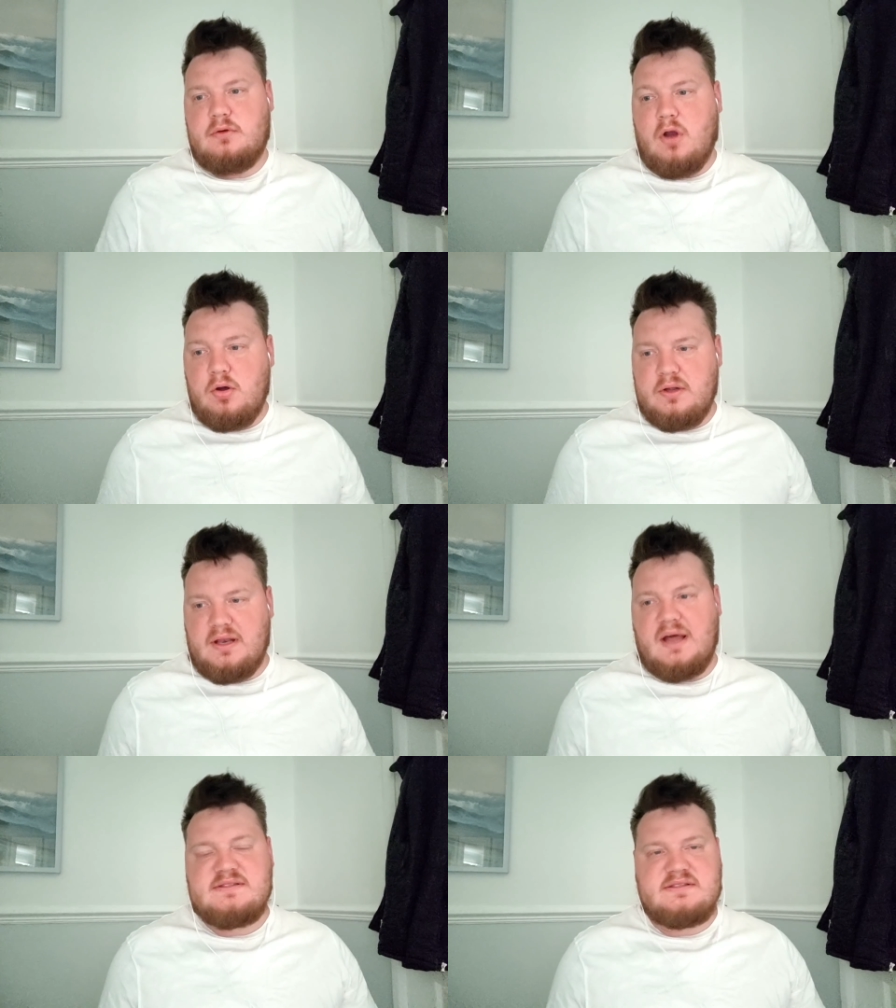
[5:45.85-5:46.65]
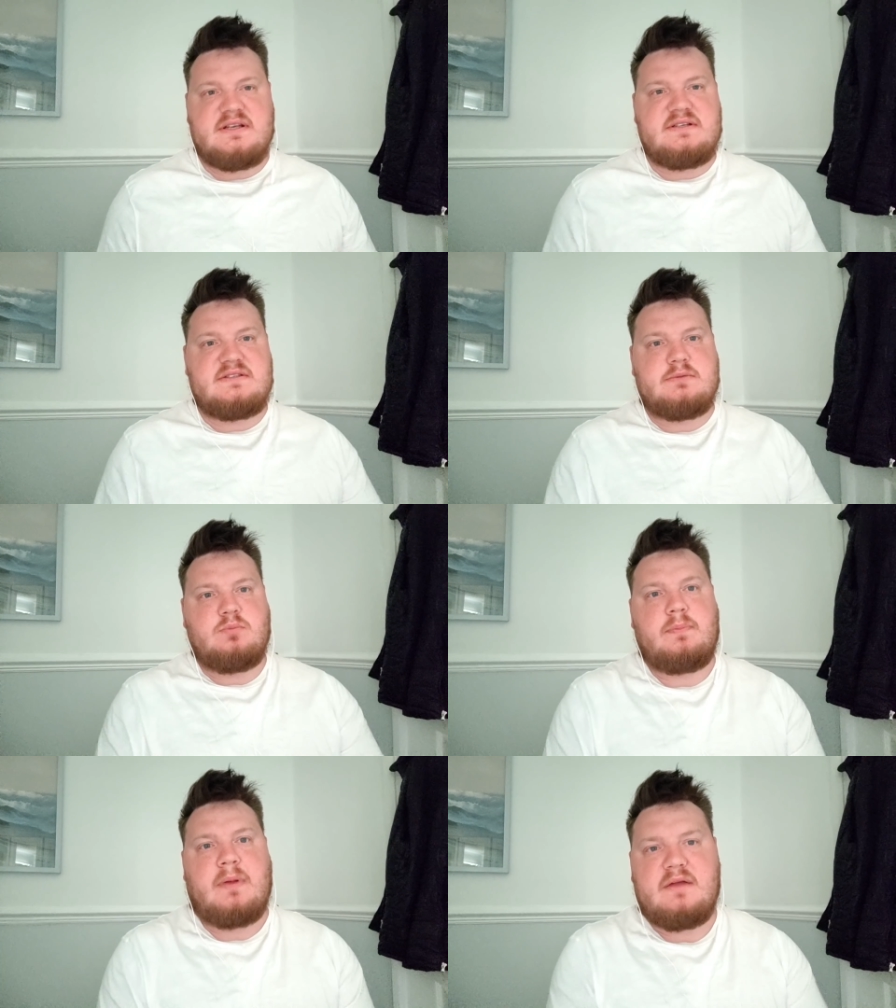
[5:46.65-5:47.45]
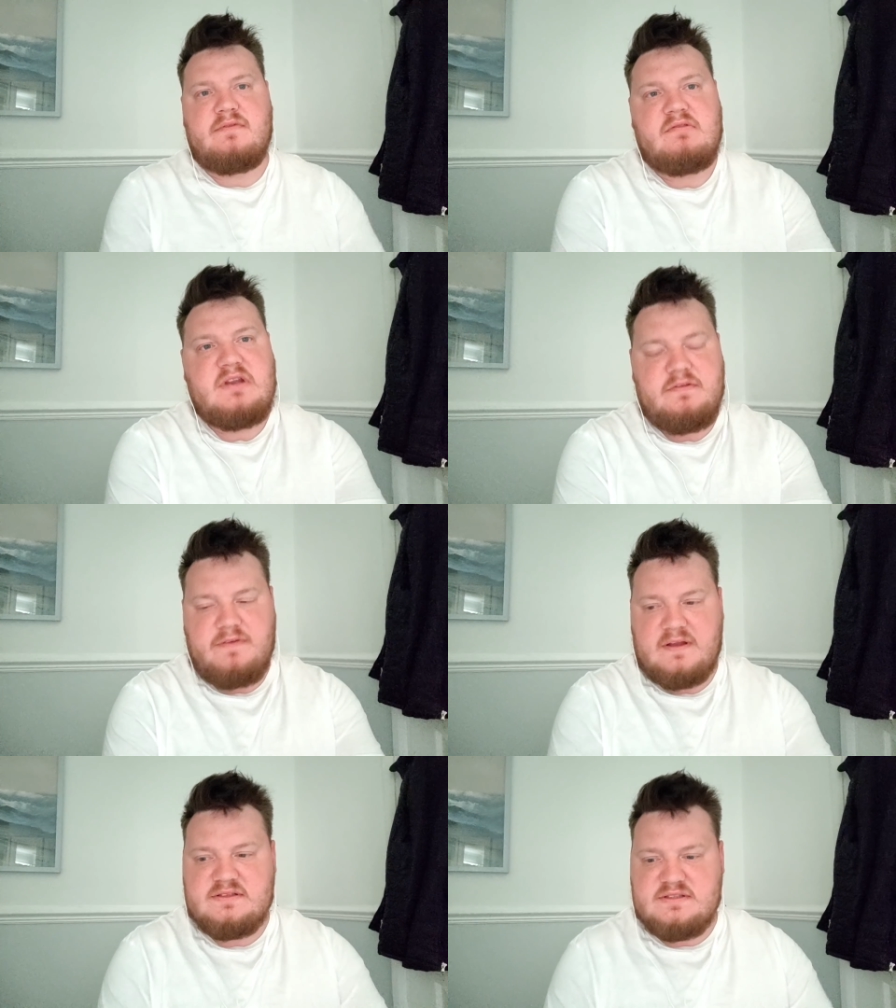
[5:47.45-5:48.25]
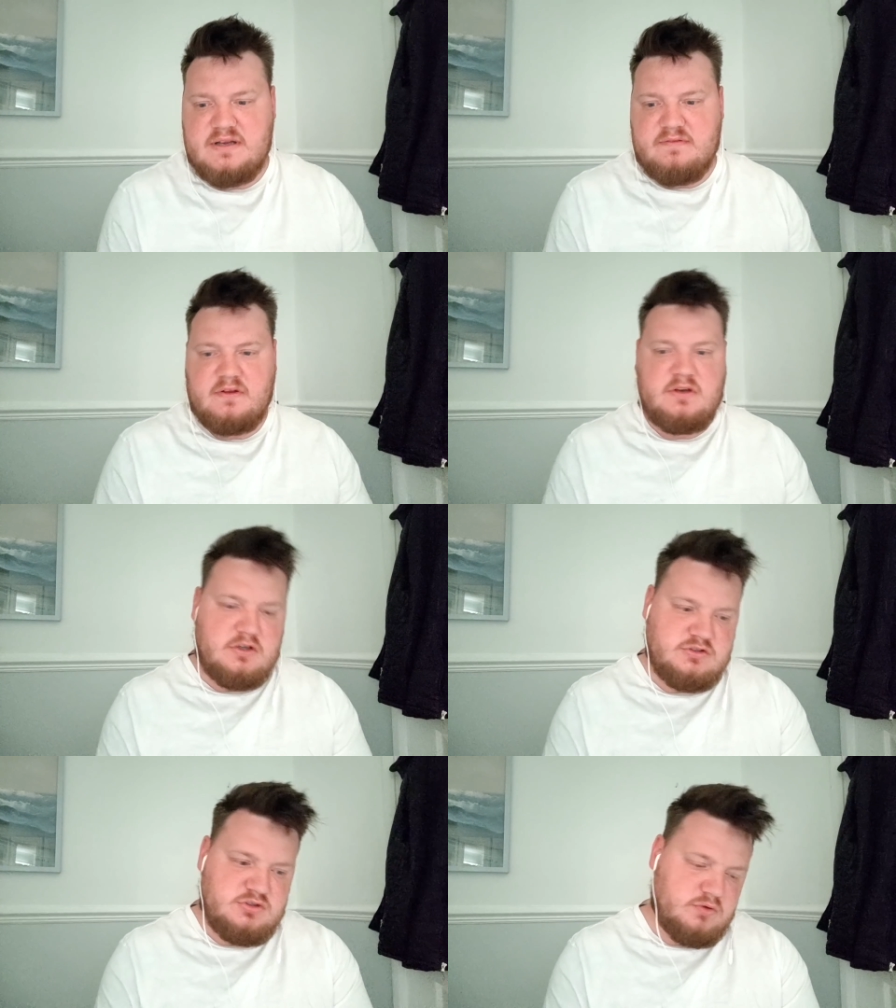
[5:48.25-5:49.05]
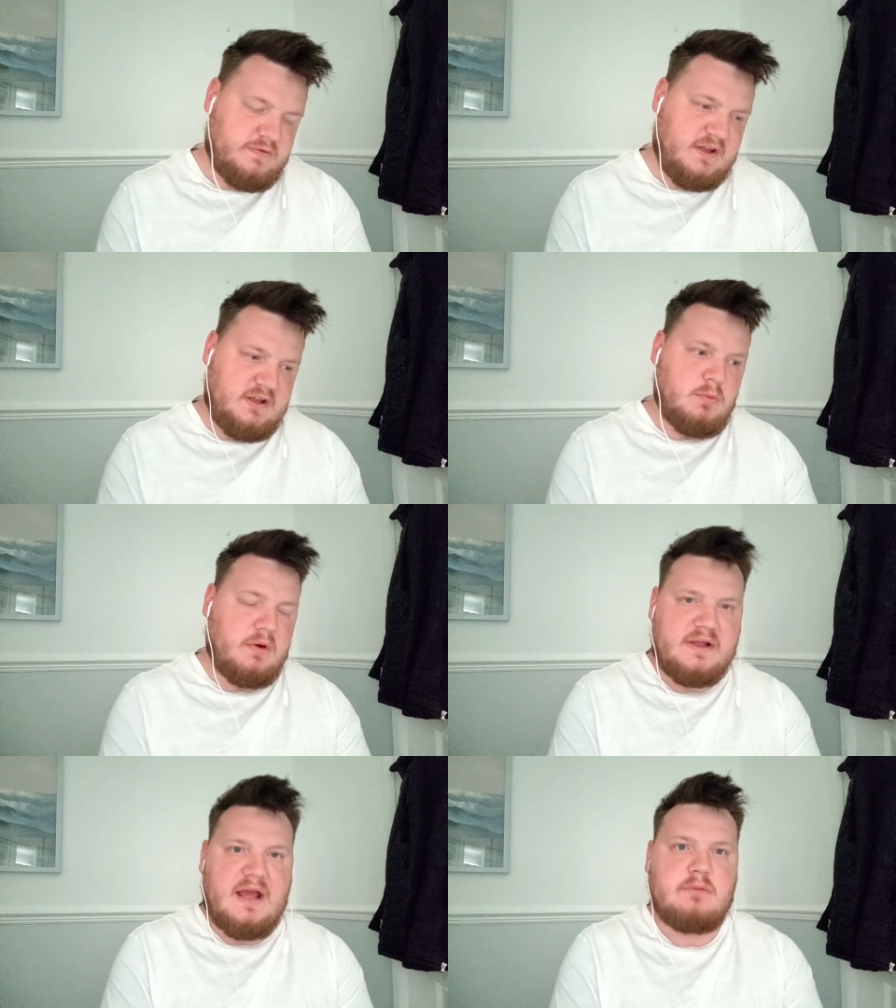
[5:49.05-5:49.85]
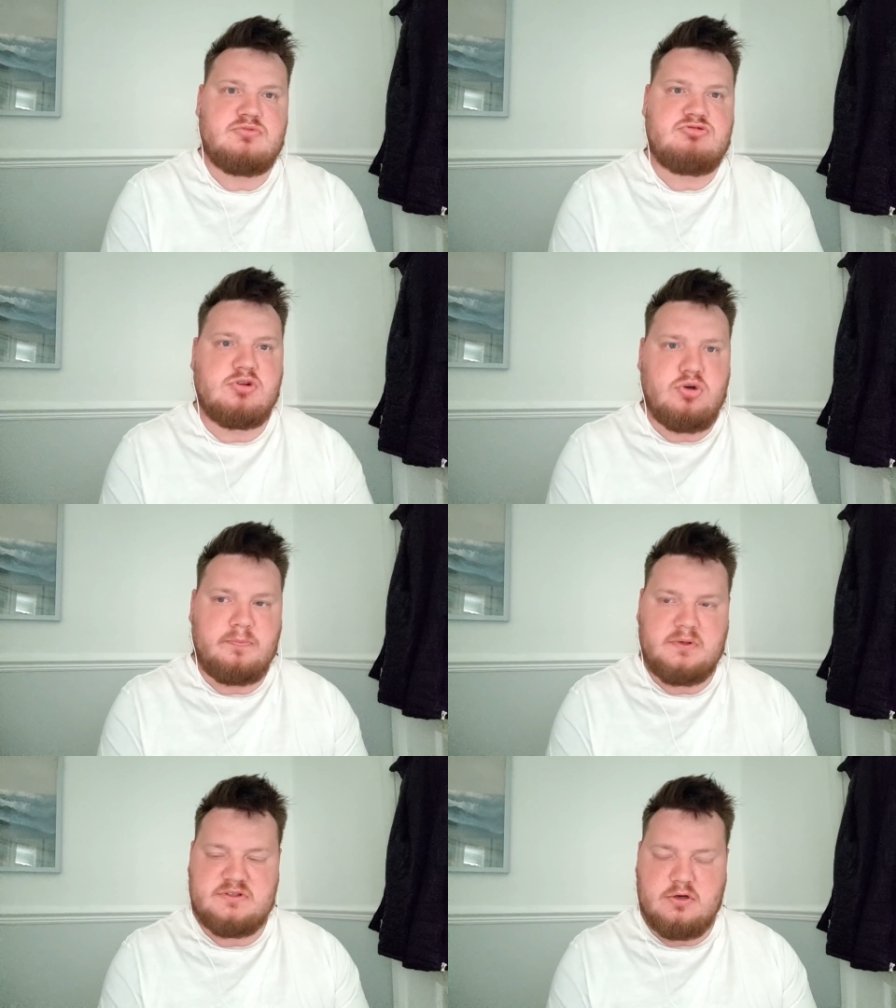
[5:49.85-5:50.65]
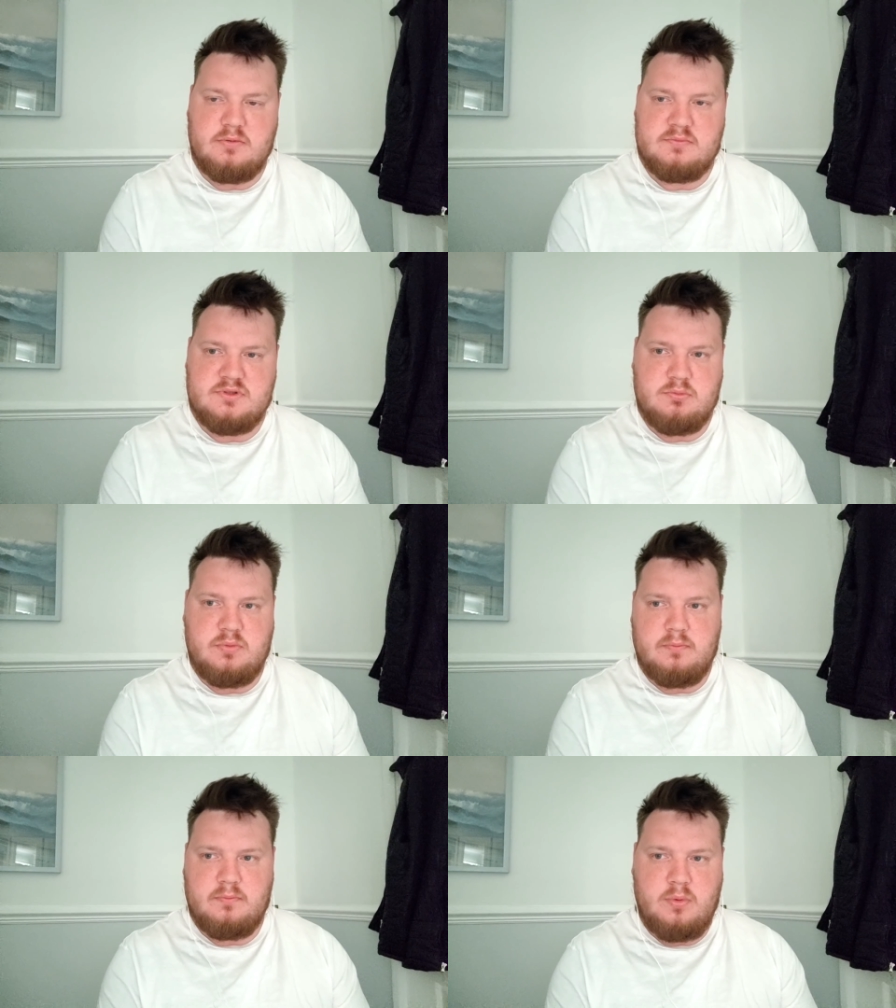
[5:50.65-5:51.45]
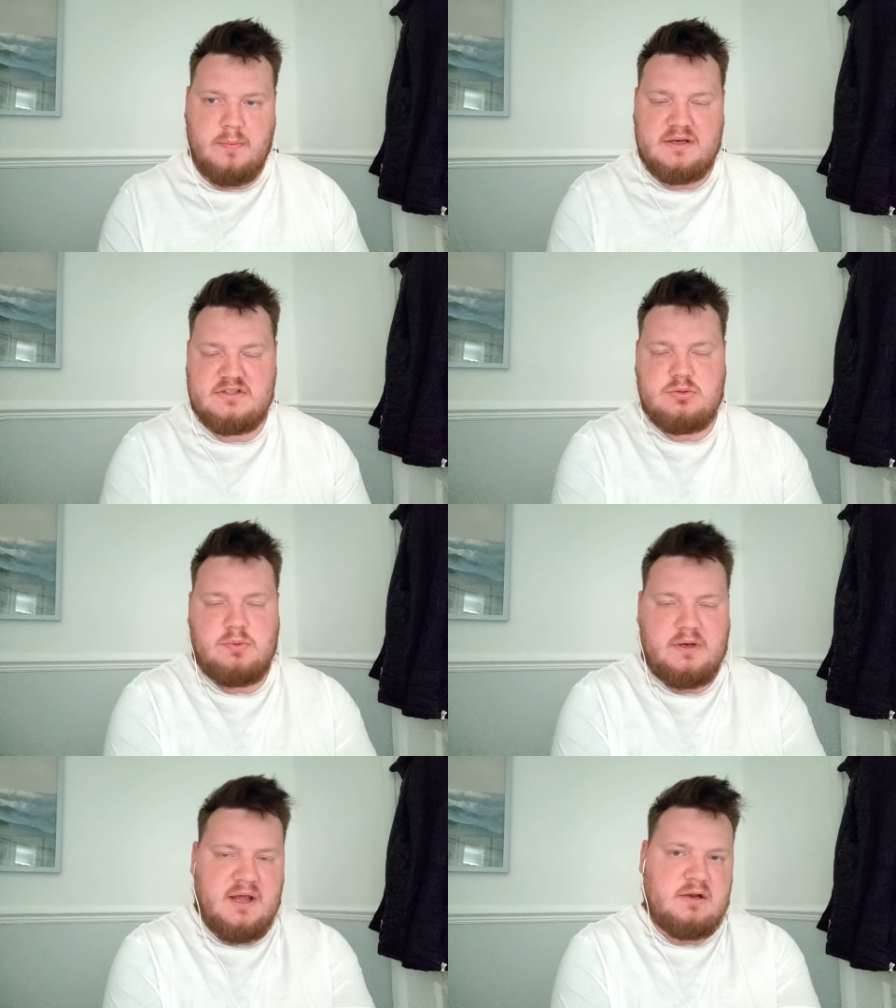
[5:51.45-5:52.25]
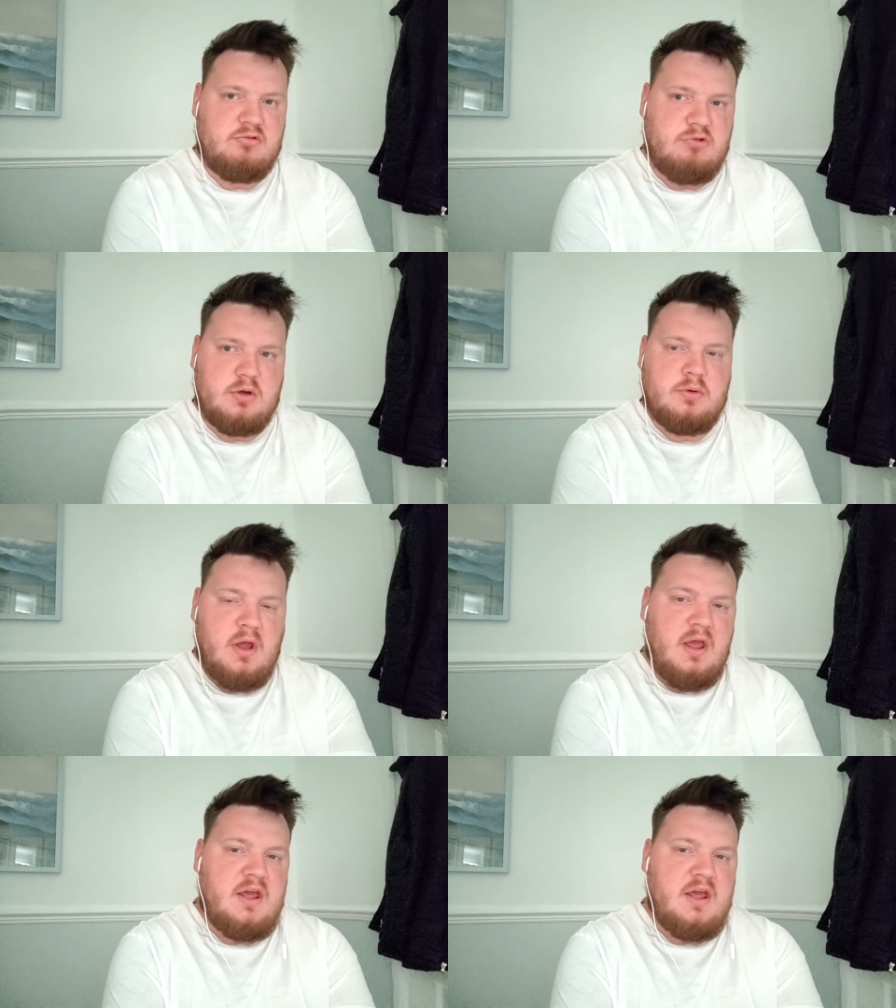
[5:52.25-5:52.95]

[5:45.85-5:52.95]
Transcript: like last season, we played very defensive and, and, sort of hit you on the counter a couple of times, and we, we managed to win at Elland Road.